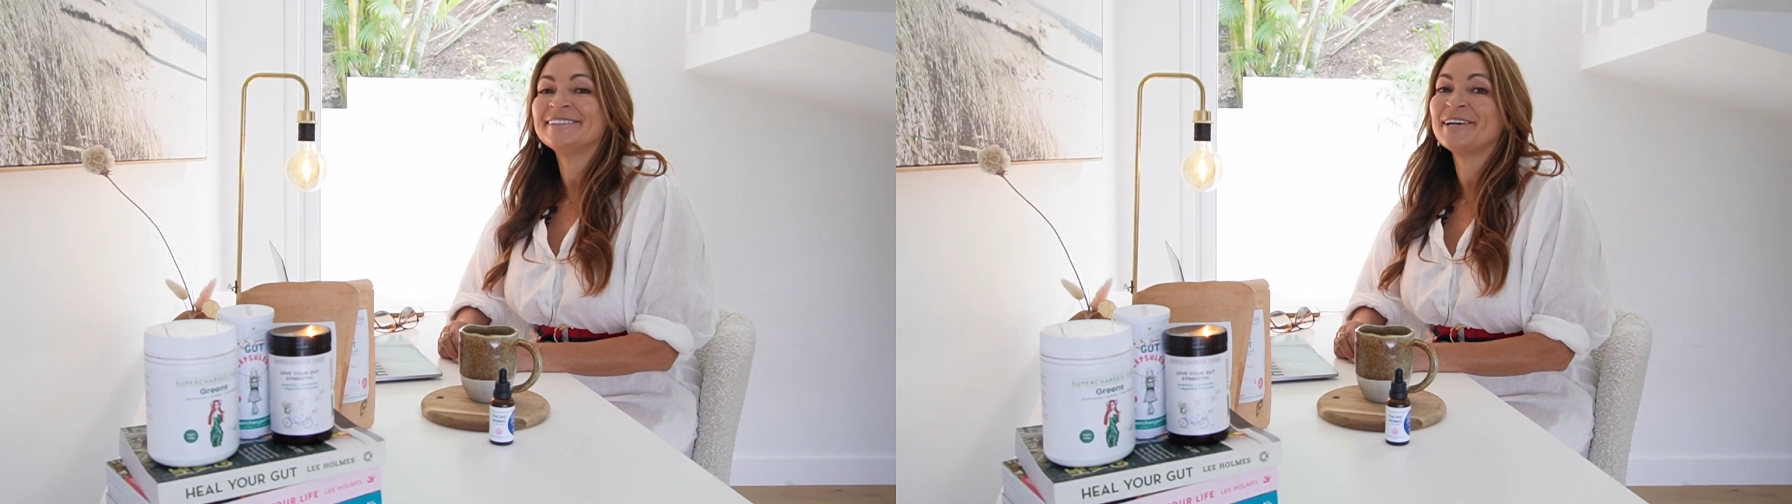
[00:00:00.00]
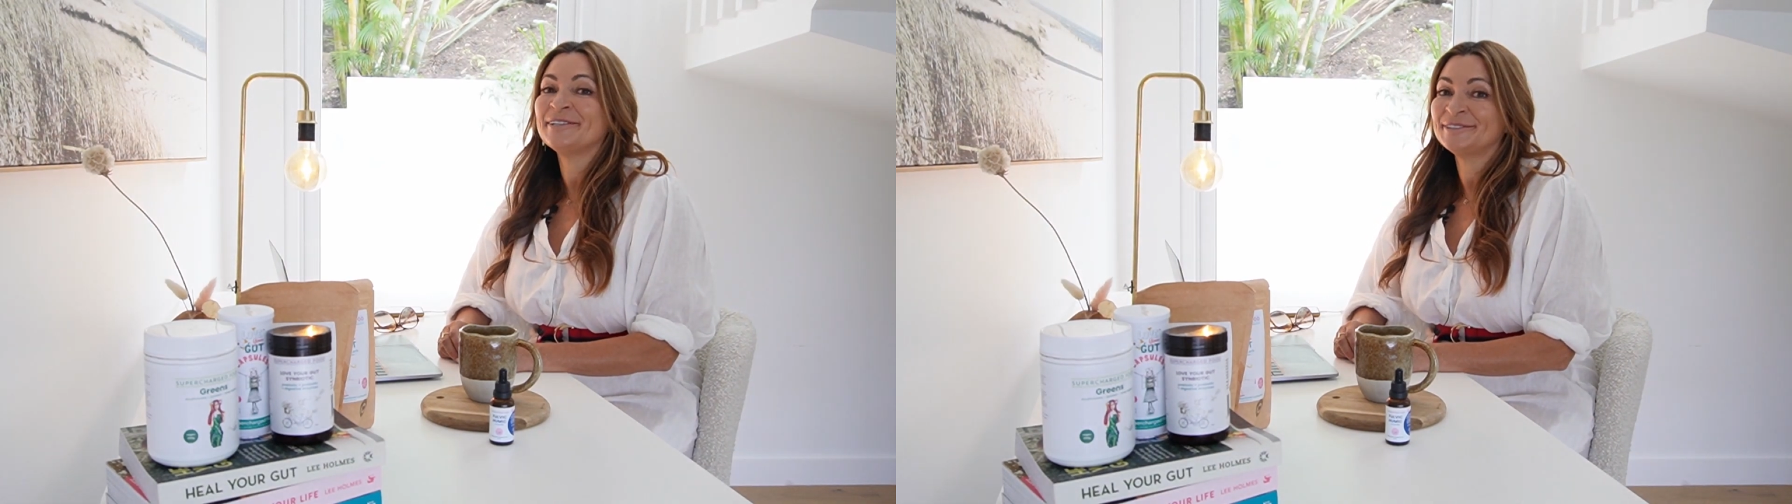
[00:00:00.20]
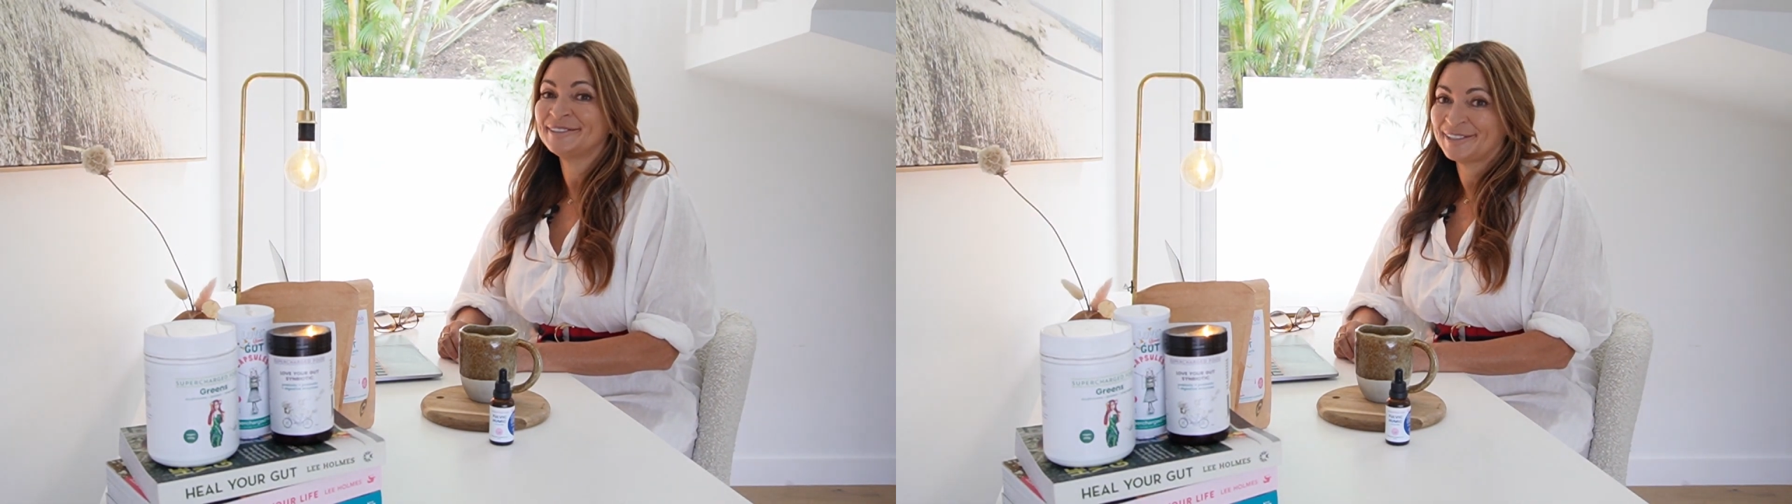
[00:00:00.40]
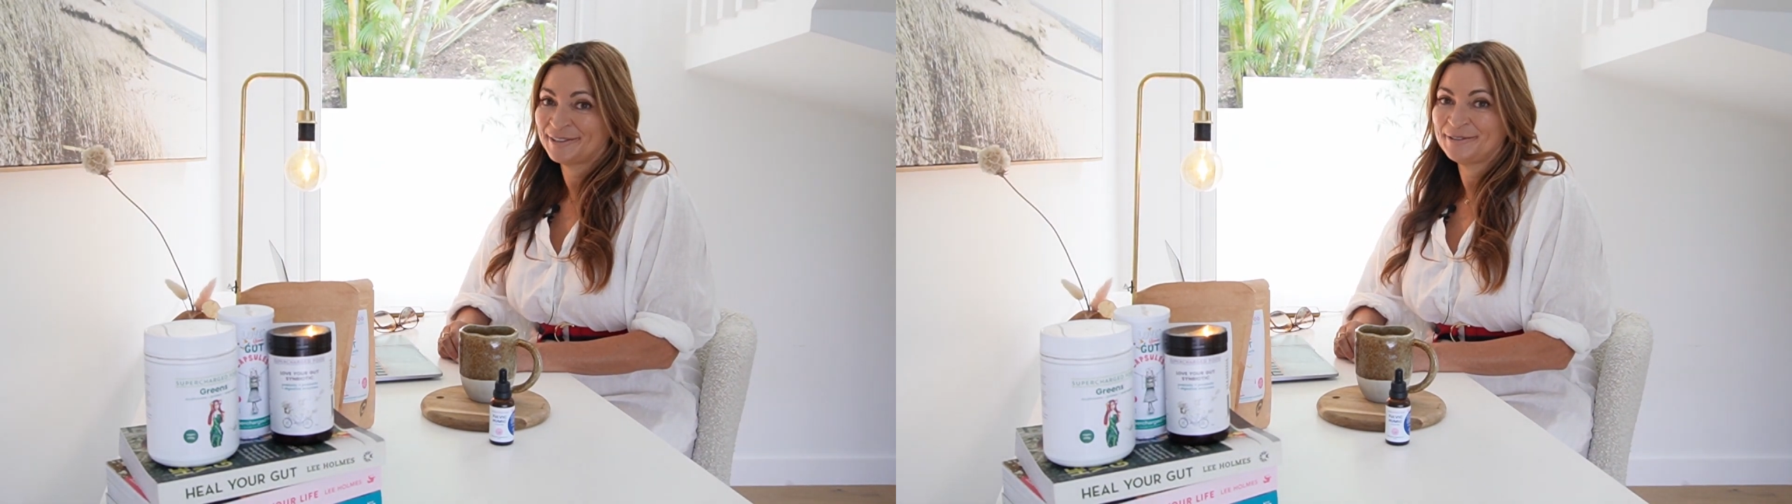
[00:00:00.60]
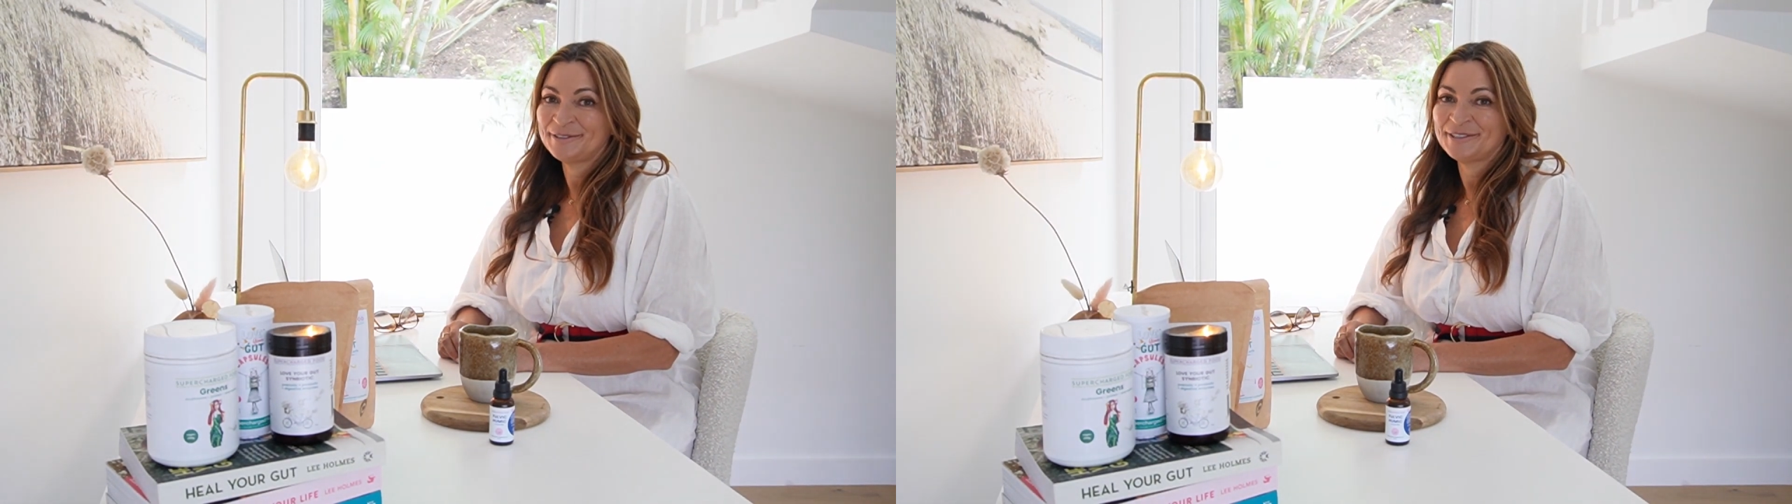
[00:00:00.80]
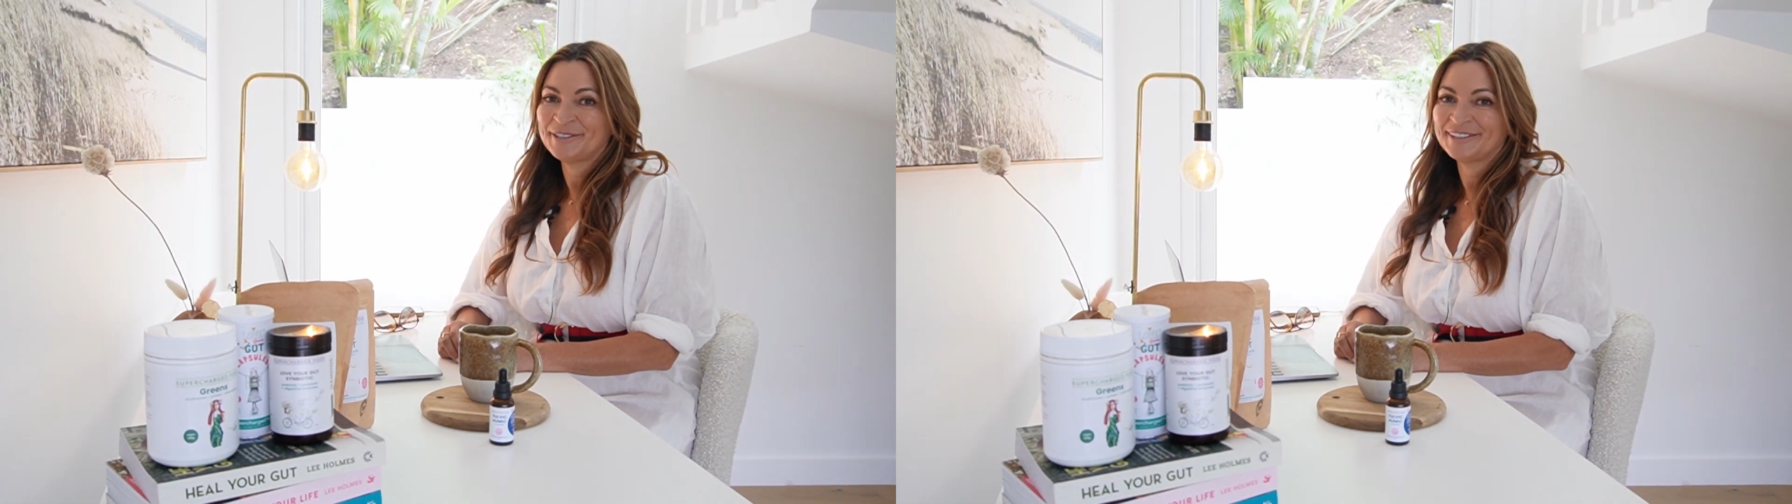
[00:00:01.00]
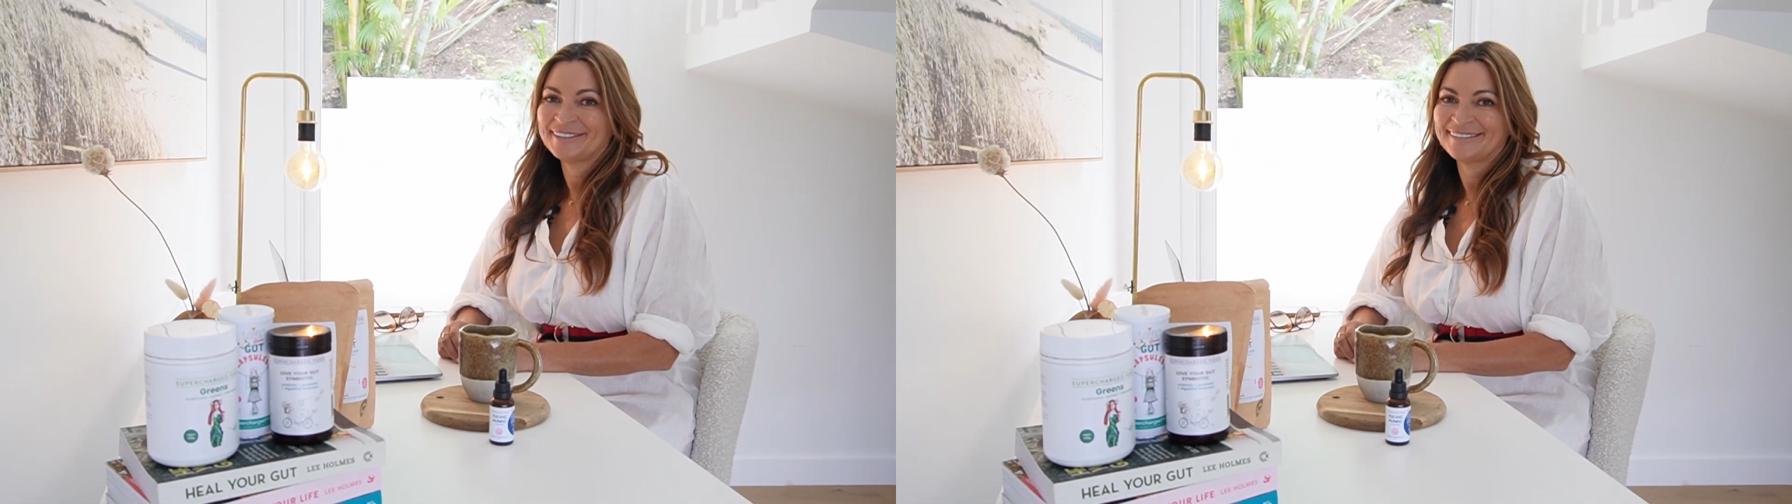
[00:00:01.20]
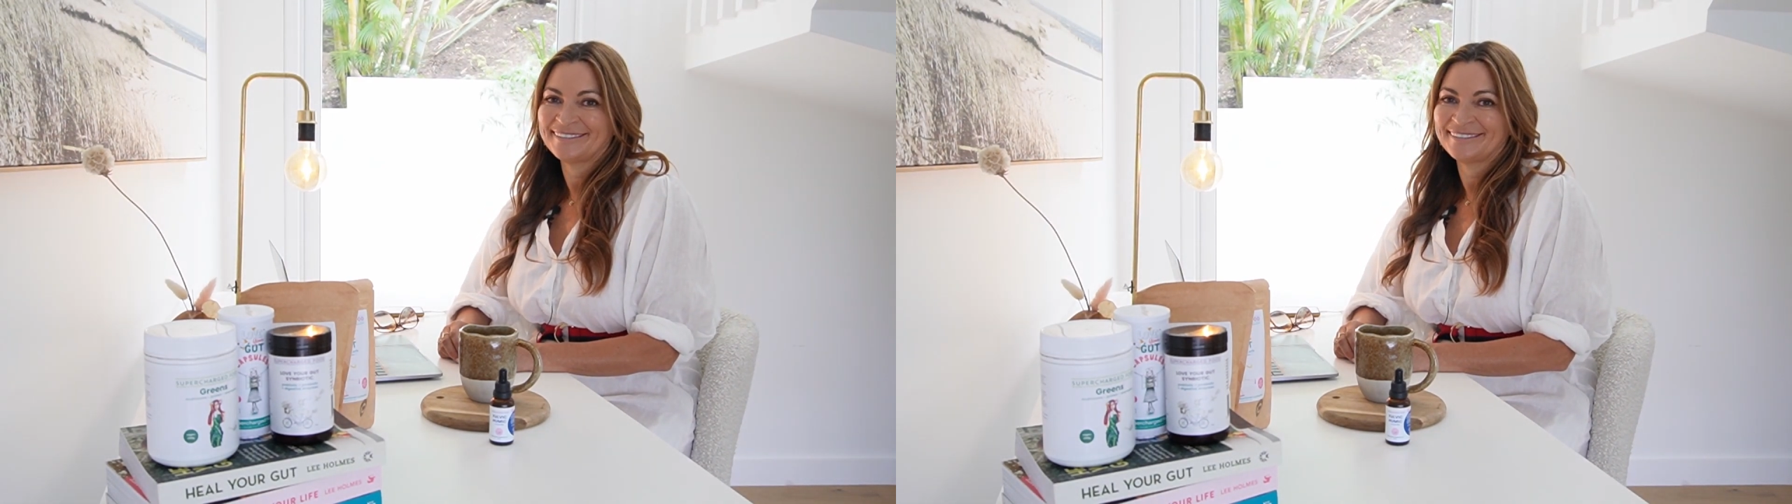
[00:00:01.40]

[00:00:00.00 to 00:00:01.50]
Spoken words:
I'll see you soon.